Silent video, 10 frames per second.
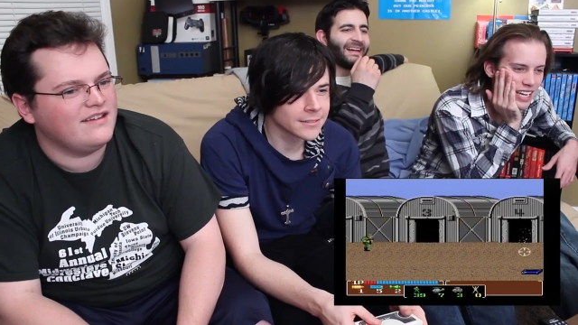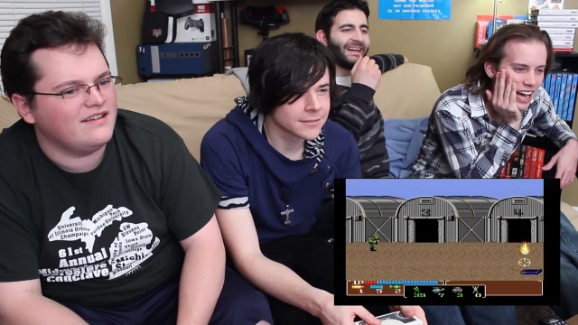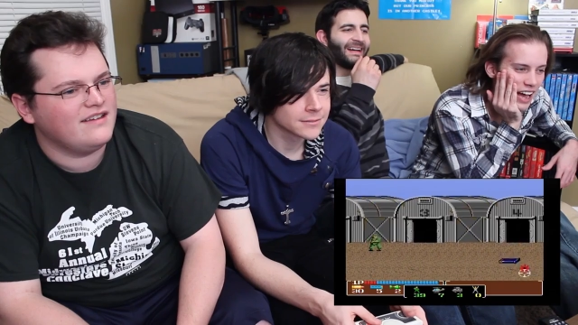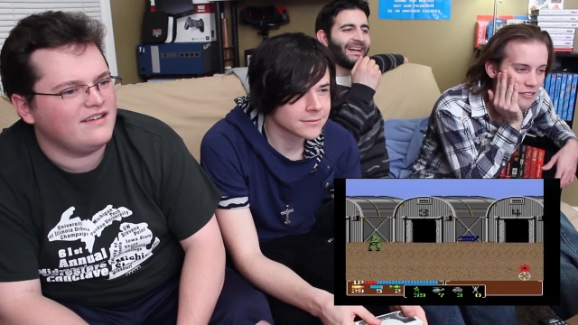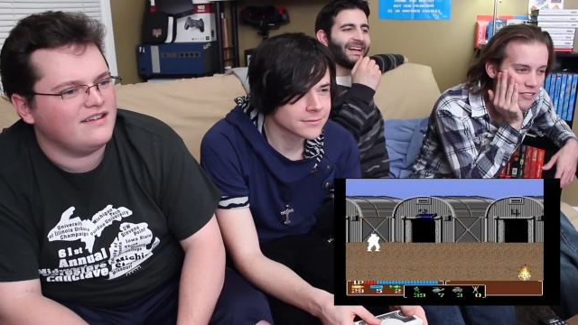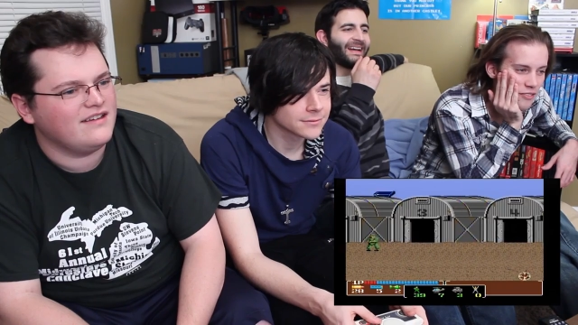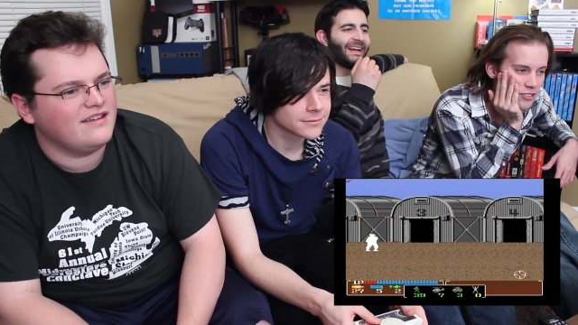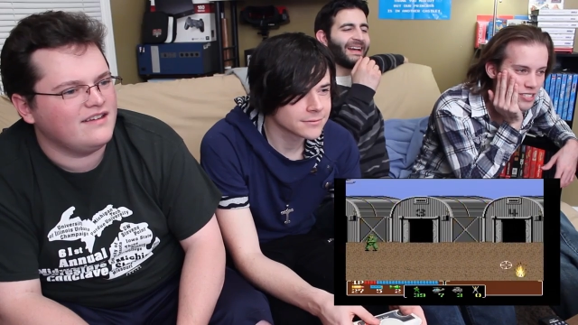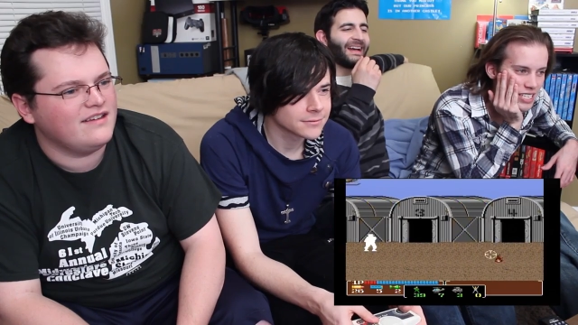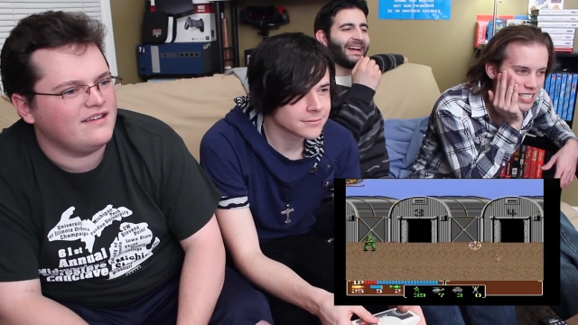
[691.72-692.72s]
Speaker 1: was. I've
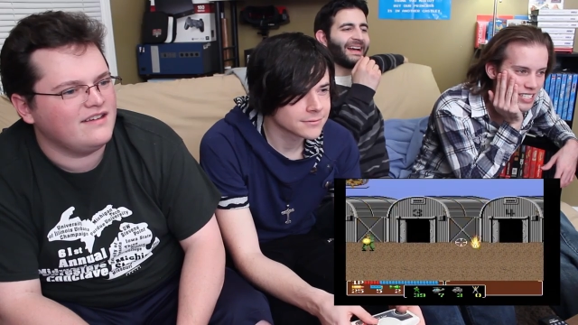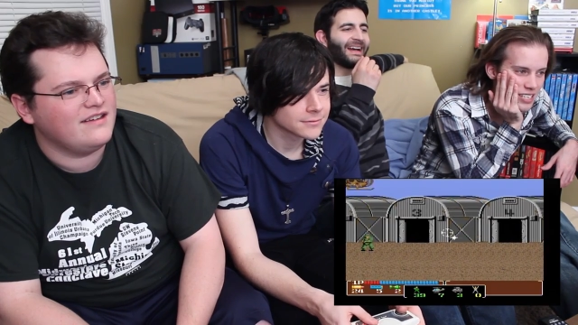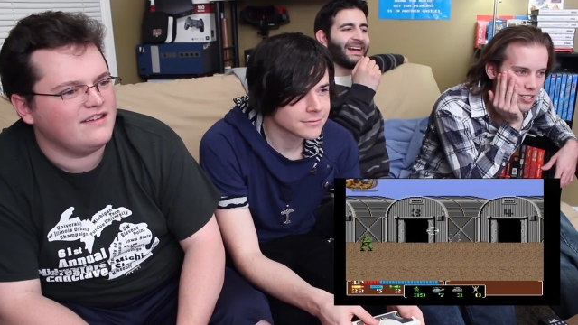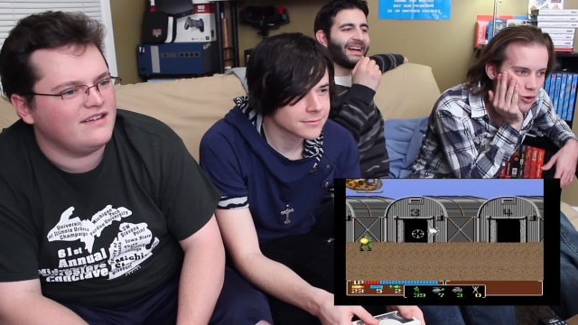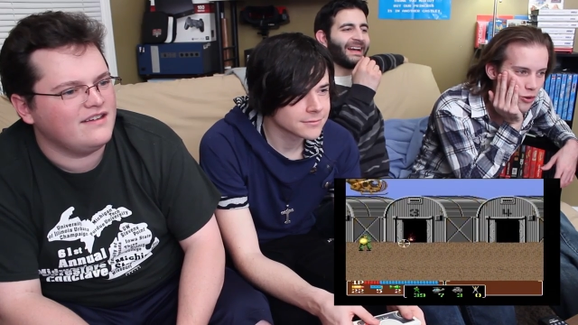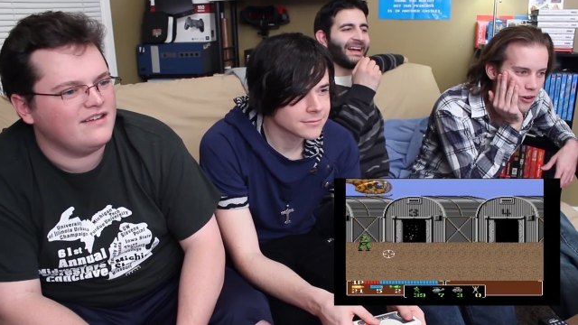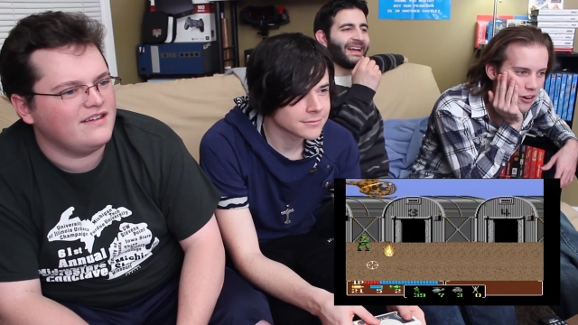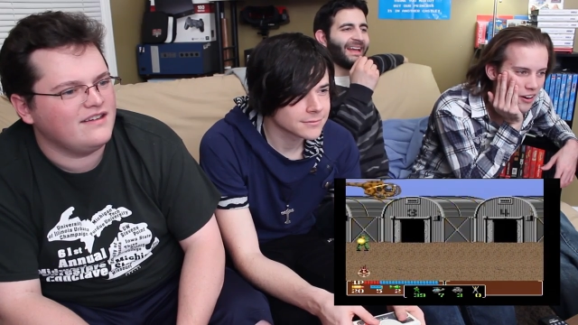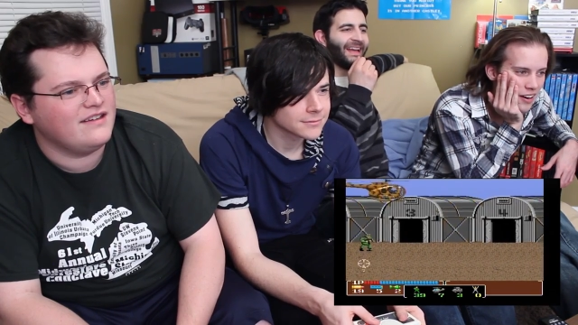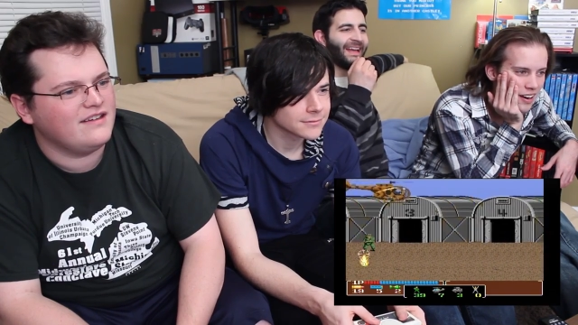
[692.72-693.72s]
never seen such
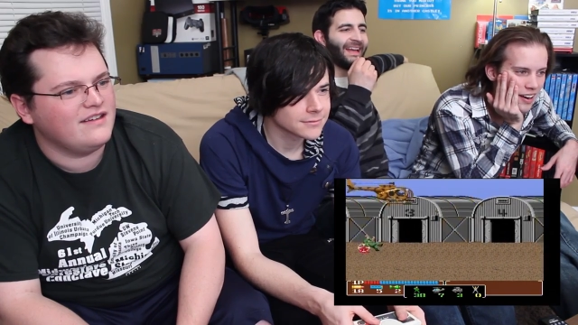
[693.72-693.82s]
horror.